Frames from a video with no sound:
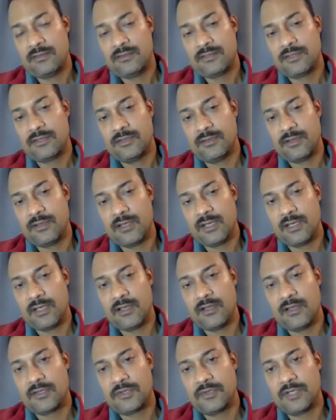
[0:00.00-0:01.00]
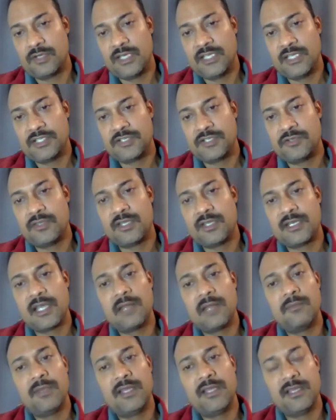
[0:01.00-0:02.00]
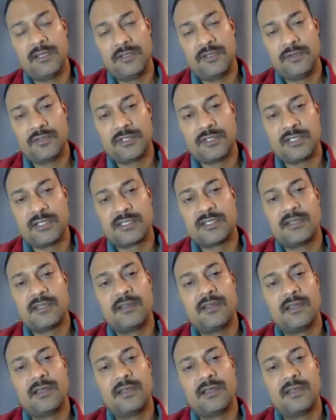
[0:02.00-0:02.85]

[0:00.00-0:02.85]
to reach to the 10 million users,